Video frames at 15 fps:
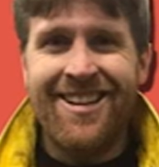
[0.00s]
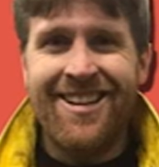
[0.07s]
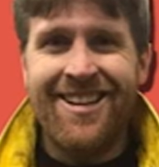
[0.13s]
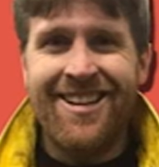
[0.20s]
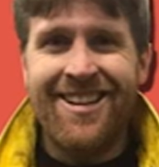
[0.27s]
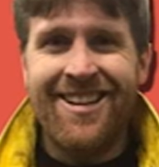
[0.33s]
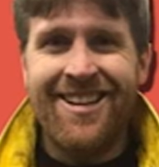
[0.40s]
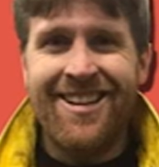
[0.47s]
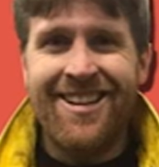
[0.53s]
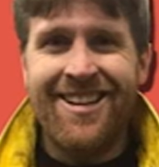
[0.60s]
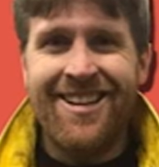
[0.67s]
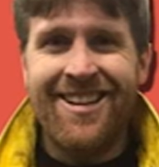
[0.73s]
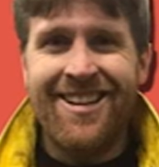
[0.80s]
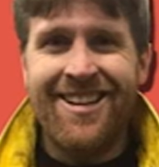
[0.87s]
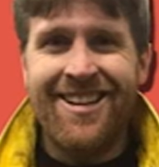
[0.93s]

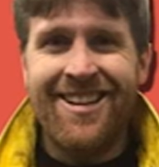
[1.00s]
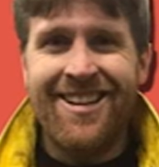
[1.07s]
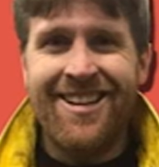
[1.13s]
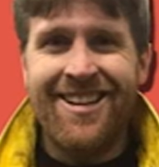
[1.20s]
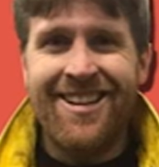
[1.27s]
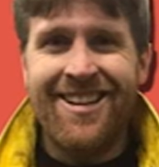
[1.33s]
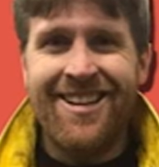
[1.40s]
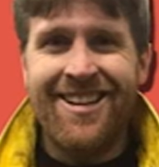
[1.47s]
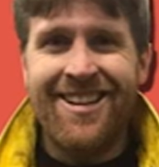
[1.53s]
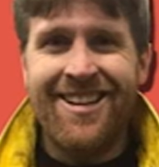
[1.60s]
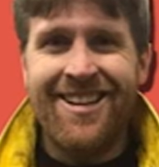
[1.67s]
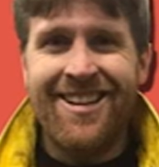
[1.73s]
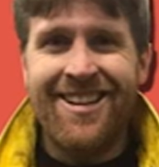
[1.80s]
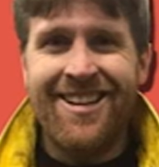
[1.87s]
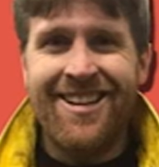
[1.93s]

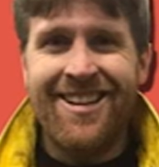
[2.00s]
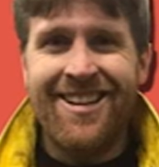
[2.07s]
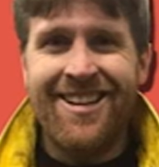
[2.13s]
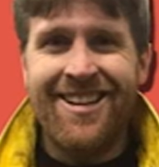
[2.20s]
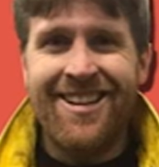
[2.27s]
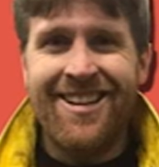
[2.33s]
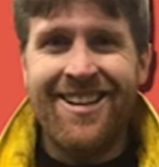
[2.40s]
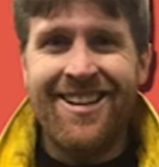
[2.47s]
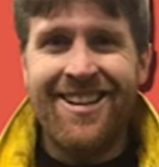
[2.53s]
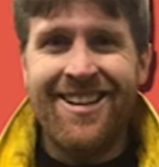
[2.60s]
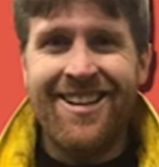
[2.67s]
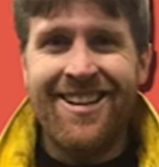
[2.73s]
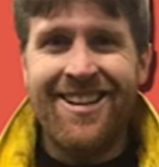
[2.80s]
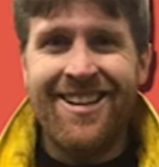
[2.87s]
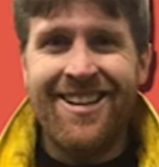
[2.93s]

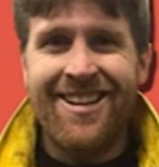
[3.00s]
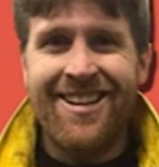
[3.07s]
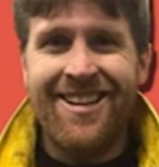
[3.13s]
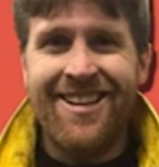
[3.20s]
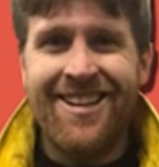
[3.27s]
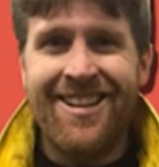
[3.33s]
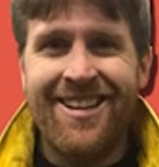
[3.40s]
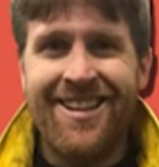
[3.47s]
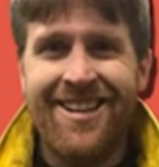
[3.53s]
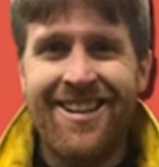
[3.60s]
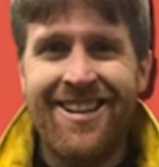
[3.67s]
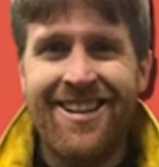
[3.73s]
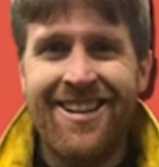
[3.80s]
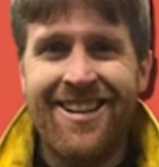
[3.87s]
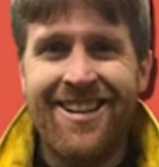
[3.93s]

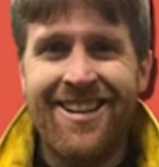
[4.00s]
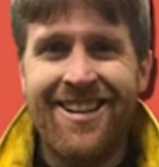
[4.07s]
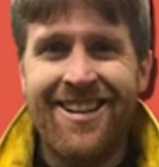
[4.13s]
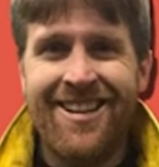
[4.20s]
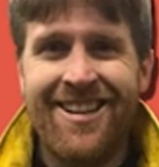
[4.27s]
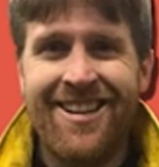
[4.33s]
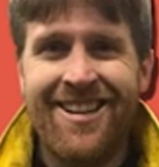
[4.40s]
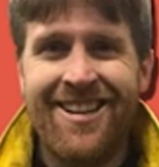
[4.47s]
The person shown says nothing.